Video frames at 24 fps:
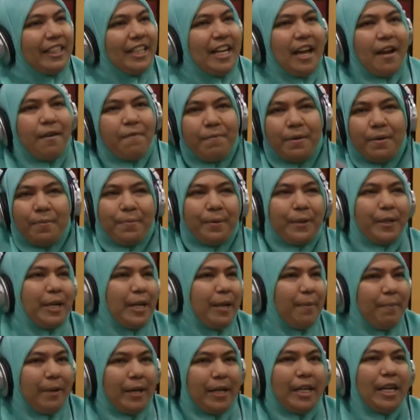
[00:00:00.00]
and have people
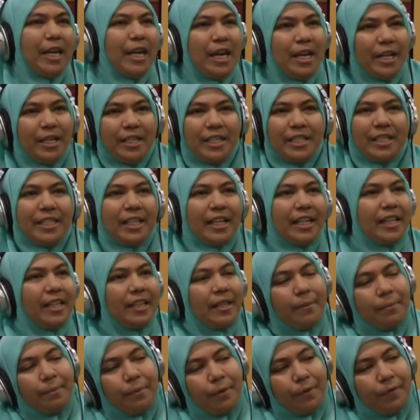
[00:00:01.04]
come in just like
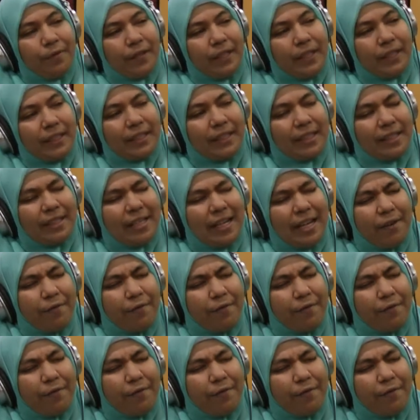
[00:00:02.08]
in the movies.